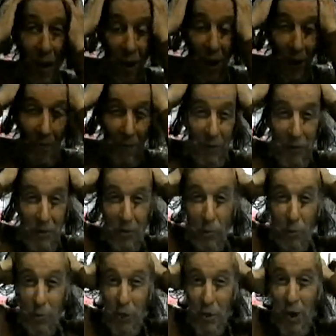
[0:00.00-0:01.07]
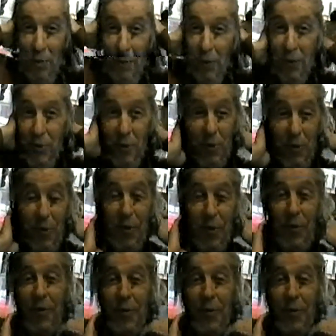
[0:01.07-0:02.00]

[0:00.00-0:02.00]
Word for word: I'll have a soup sandwich. All